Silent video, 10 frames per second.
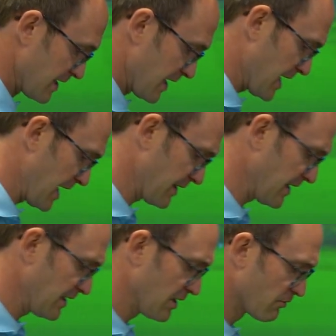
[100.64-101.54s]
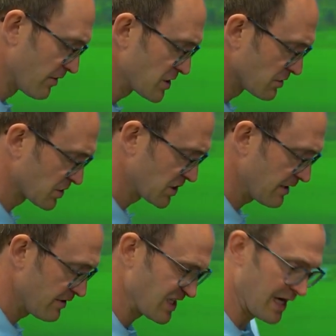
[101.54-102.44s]
I think the original
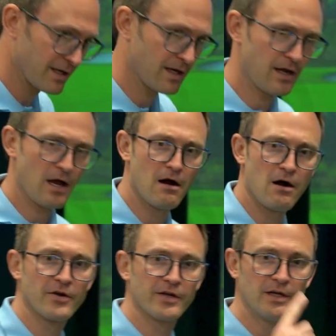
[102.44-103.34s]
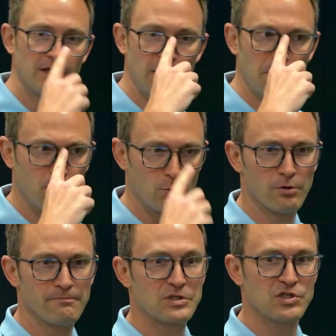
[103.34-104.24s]
series had a kind of harder, more
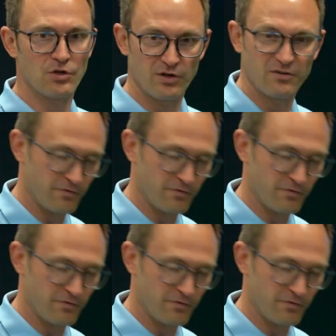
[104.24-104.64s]
solid